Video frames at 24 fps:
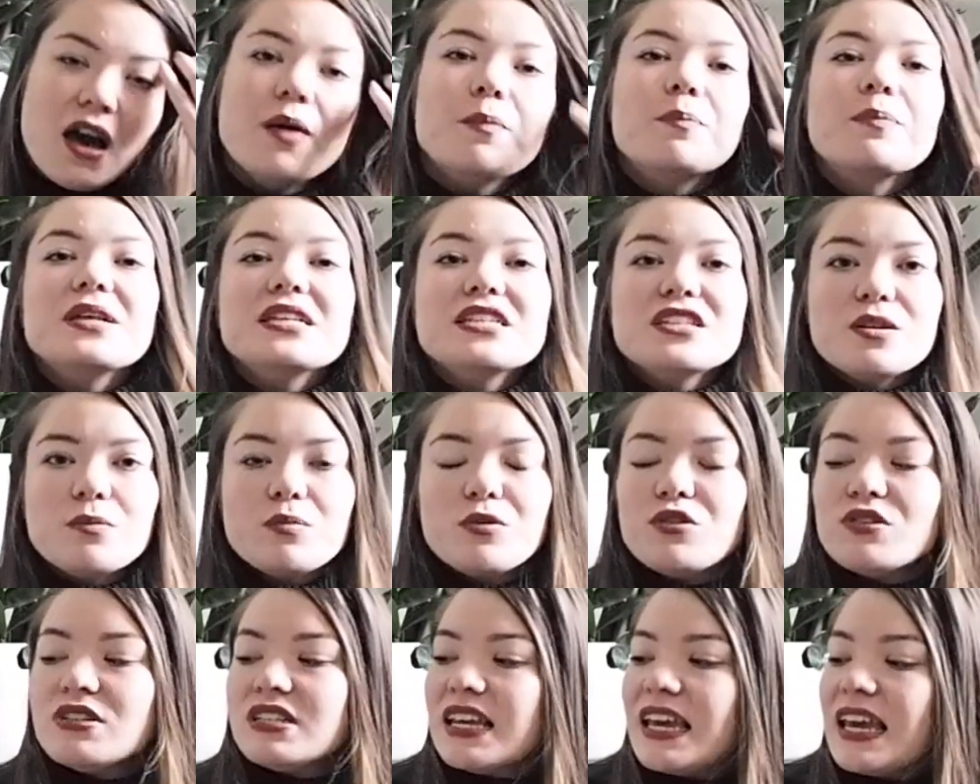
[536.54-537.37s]
Bicester
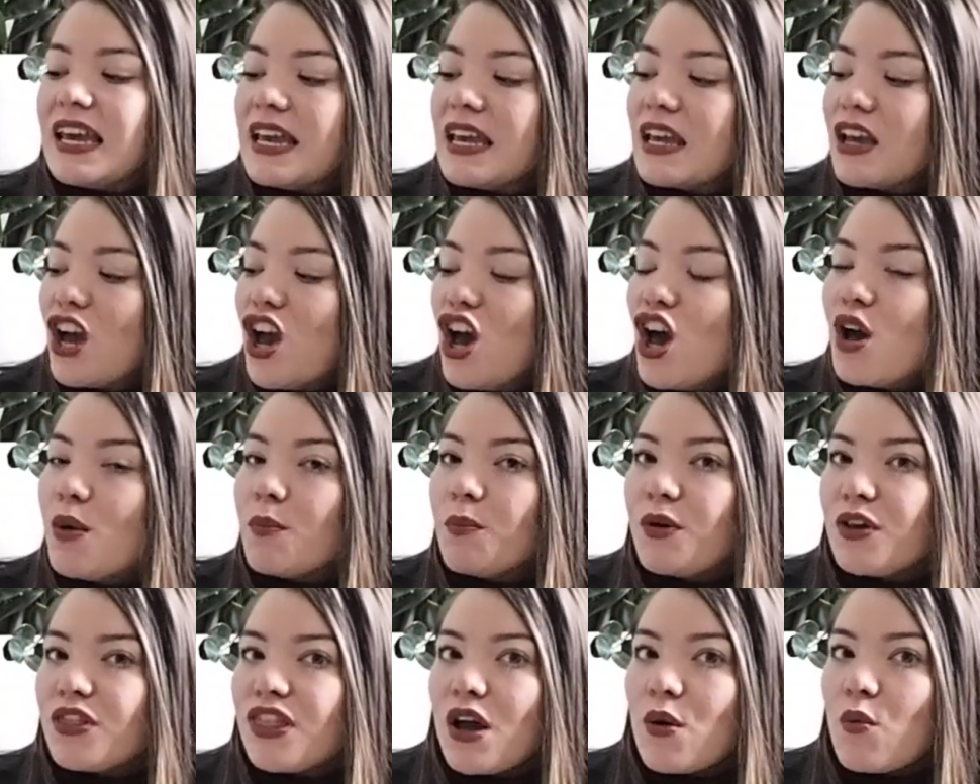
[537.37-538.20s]
boutique.
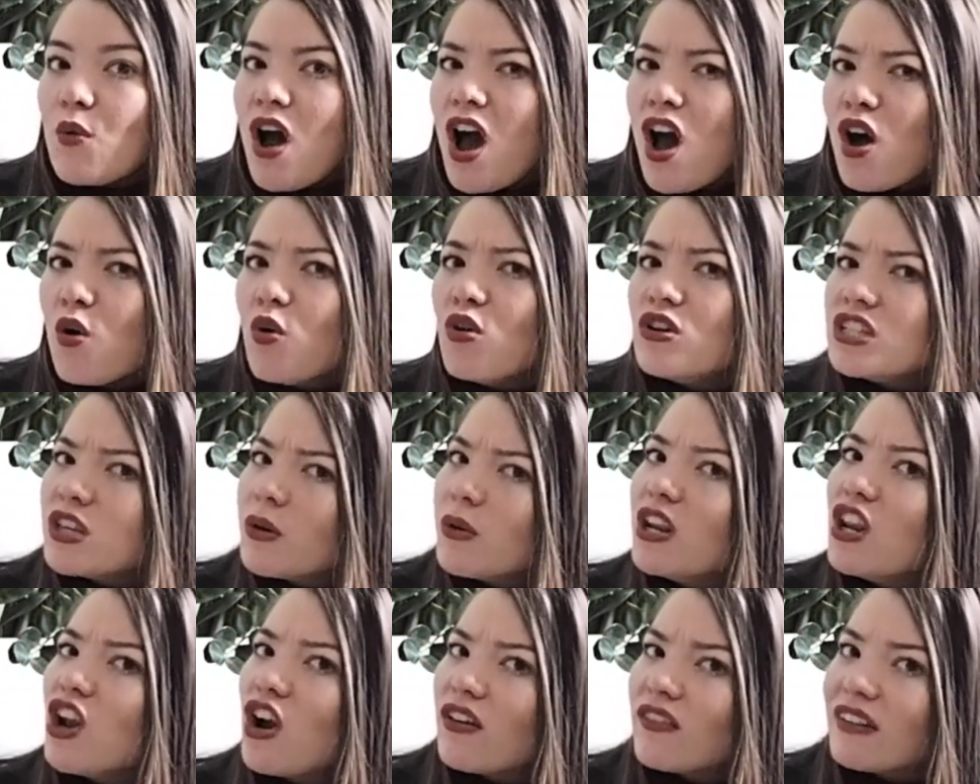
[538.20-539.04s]
But there were also
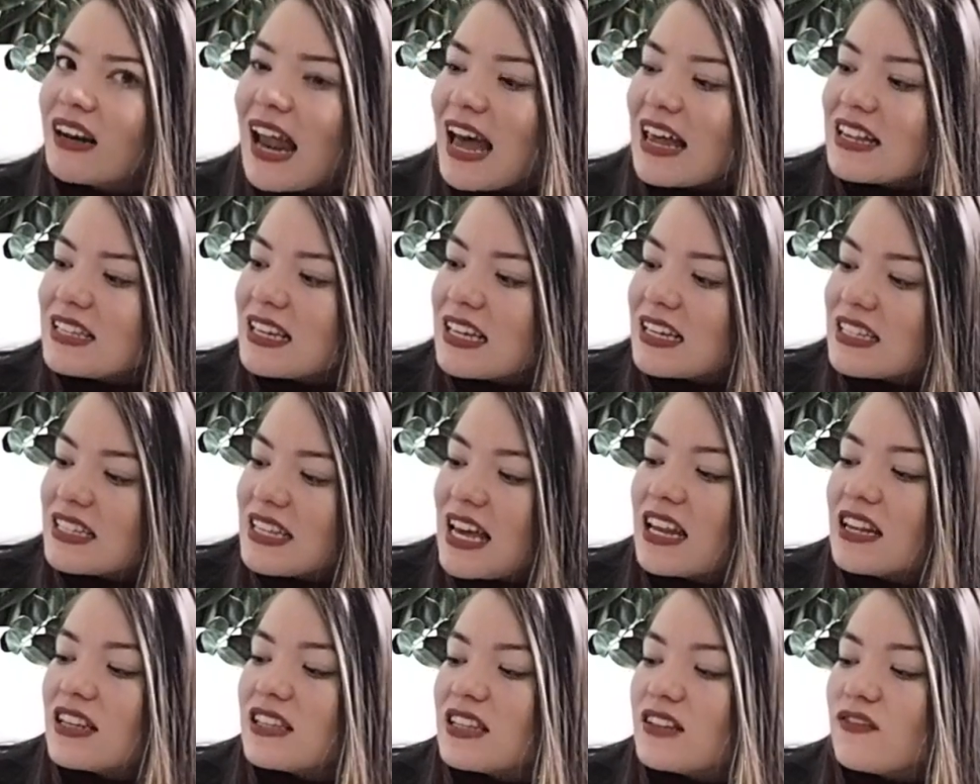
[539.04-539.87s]
a lot of classic
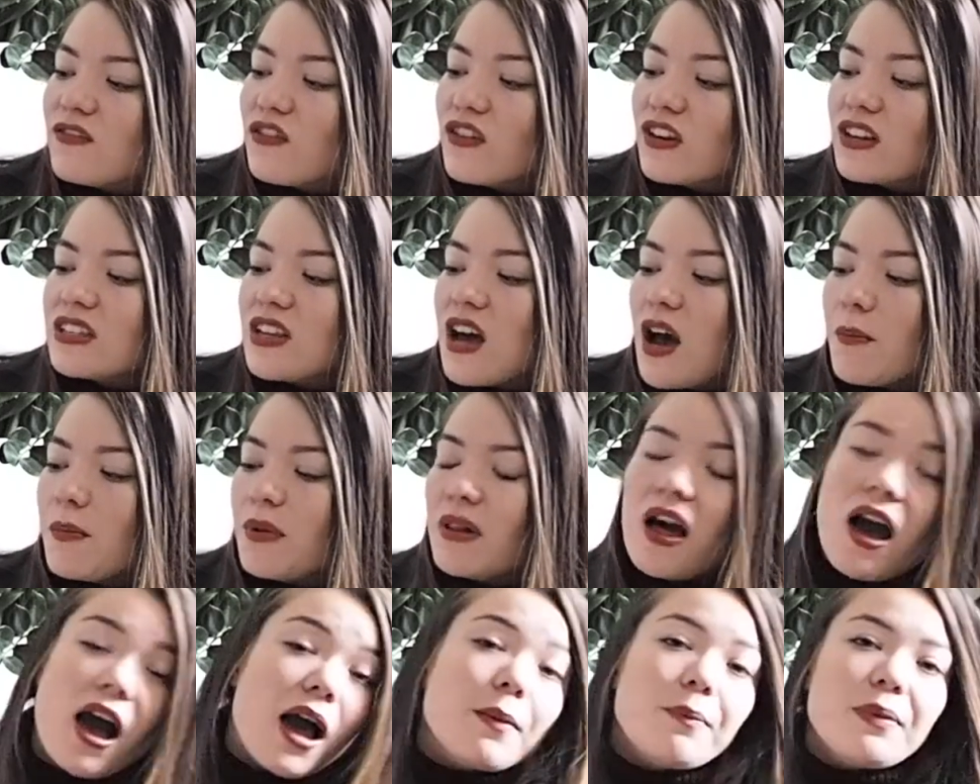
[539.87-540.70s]
scents, and for
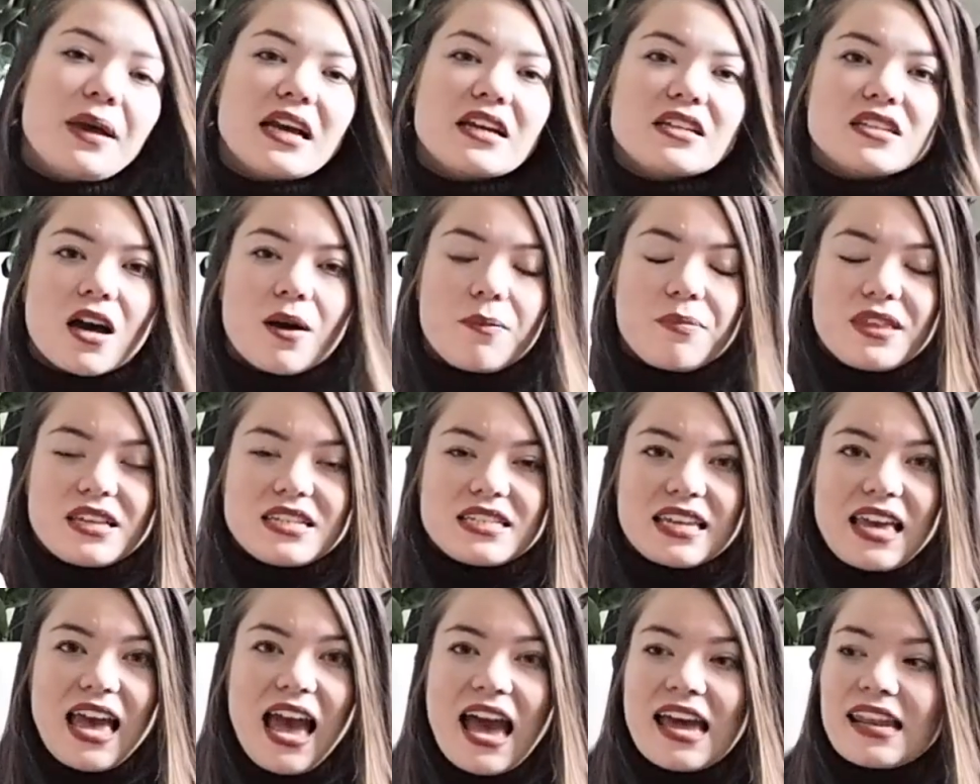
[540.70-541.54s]
example, I picked up
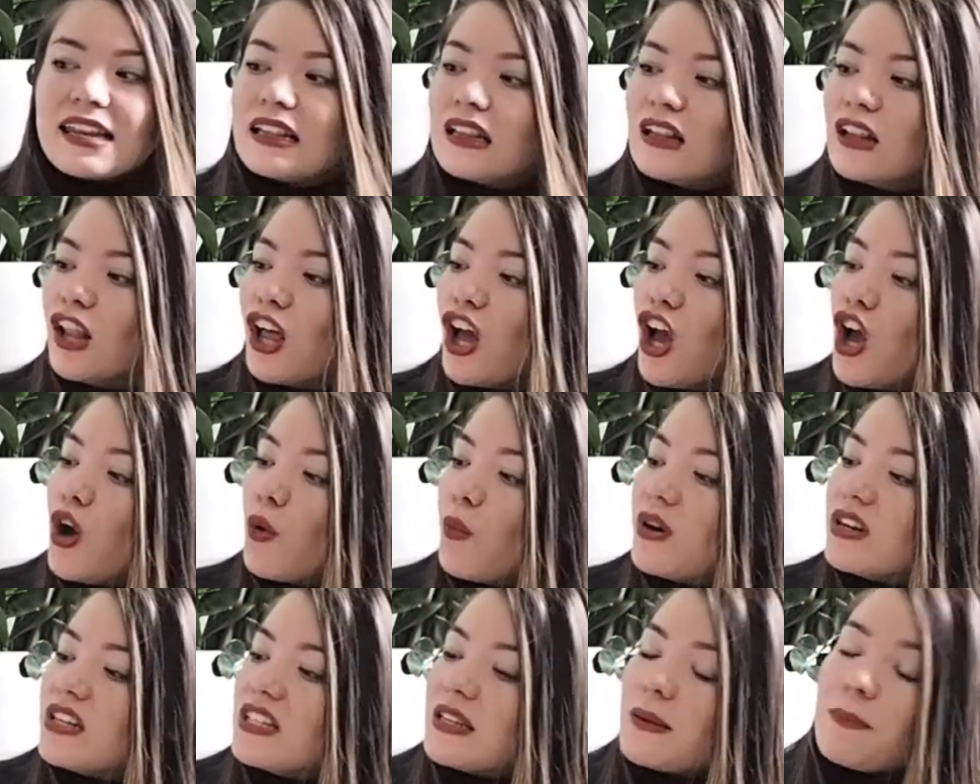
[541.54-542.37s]
this candle,
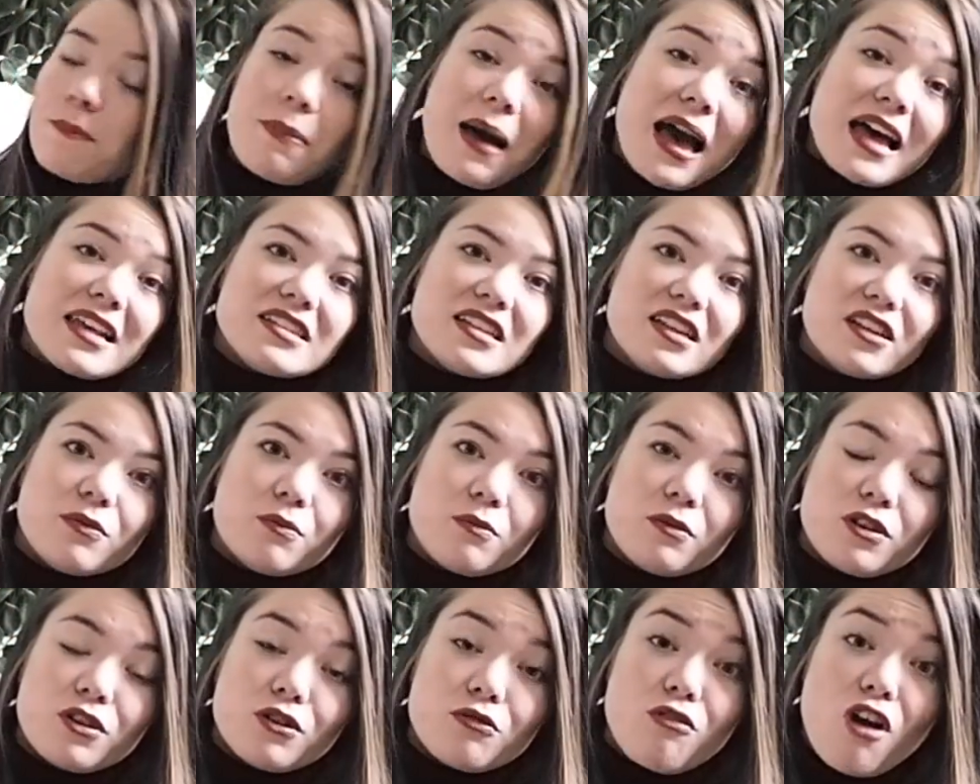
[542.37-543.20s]
which is in basil
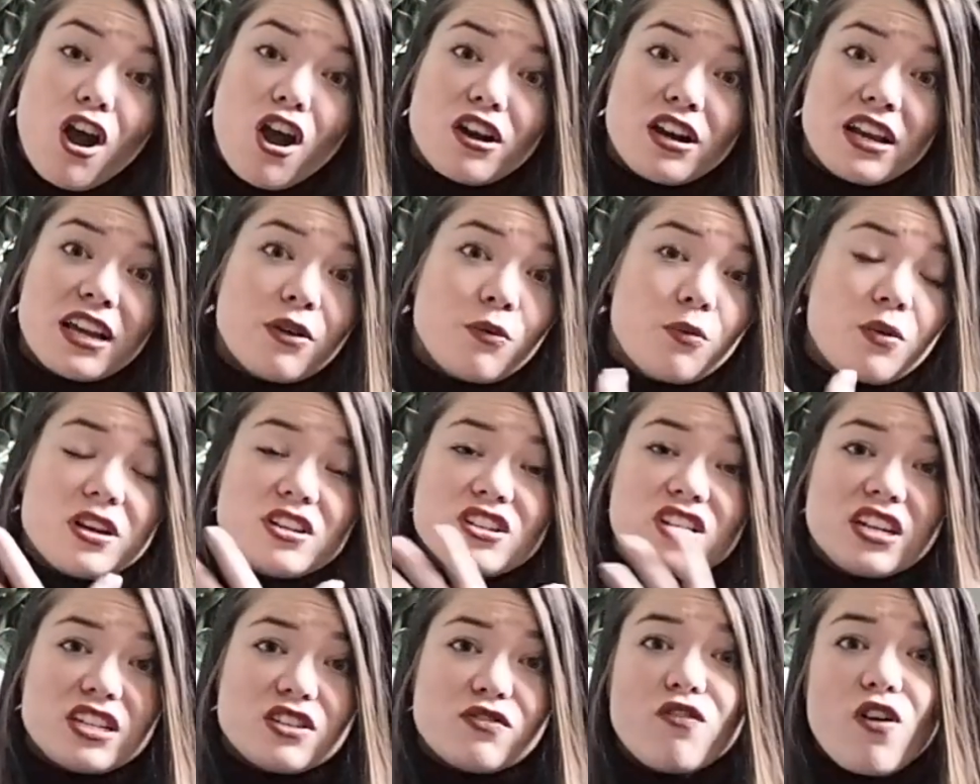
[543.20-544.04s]
and neroli,
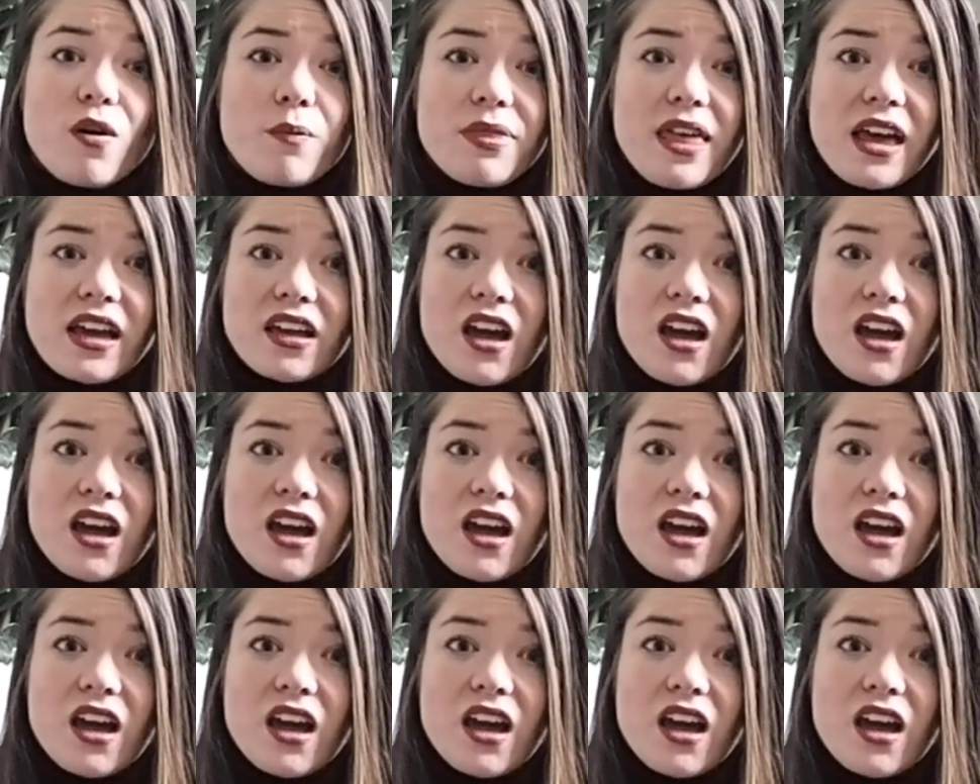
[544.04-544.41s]
which is from their